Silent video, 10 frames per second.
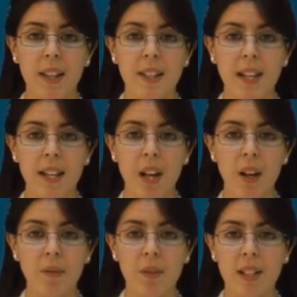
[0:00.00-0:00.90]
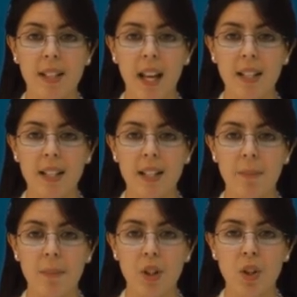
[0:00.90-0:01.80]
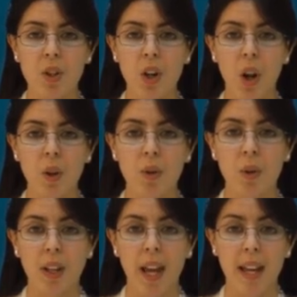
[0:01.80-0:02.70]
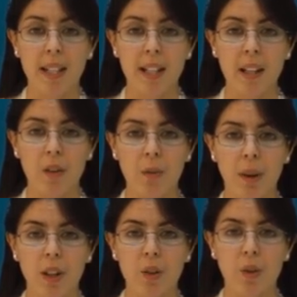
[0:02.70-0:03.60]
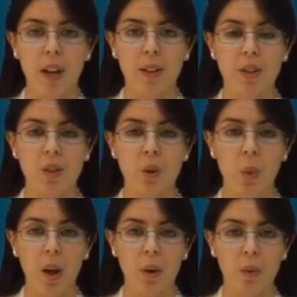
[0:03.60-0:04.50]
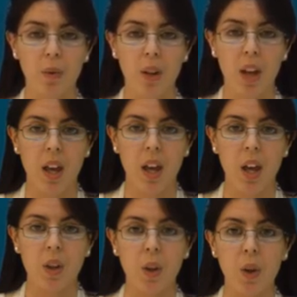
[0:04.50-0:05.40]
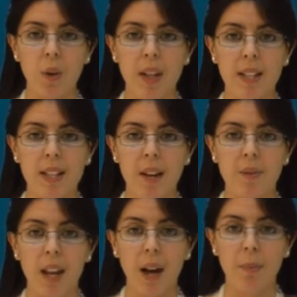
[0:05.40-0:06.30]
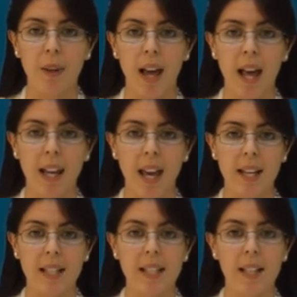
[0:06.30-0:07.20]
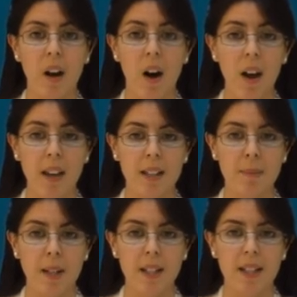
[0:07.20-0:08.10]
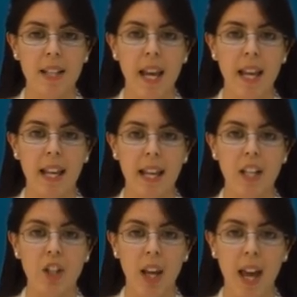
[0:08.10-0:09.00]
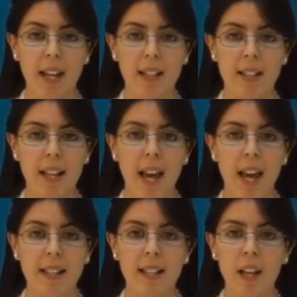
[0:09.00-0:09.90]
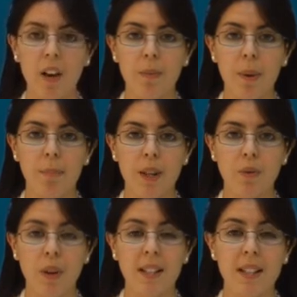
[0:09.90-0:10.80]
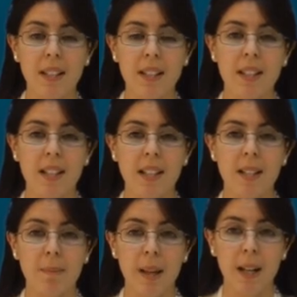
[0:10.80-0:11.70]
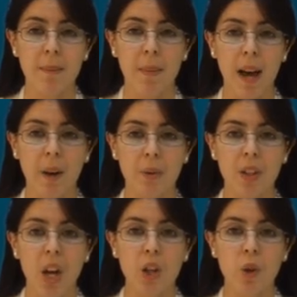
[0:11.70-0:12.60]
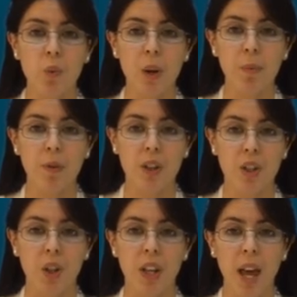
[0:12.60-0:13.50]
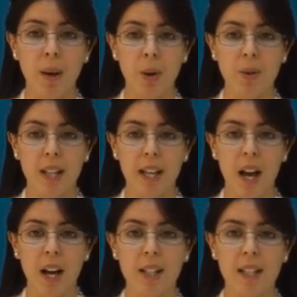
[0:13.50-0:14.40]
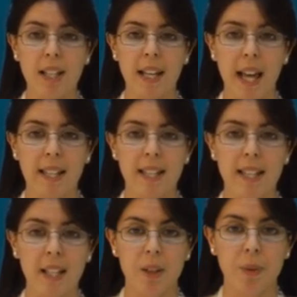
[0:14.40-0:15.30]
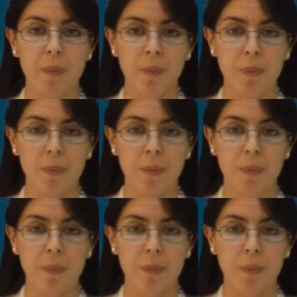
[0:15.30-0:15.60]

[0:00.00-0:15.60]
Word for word: The deadline for the tender submissions closed on the 18th of May 2012. The units have now been allocated to the highest bidders in each case, as the government must raise £66 million to reprovision the MOD under the lands deal.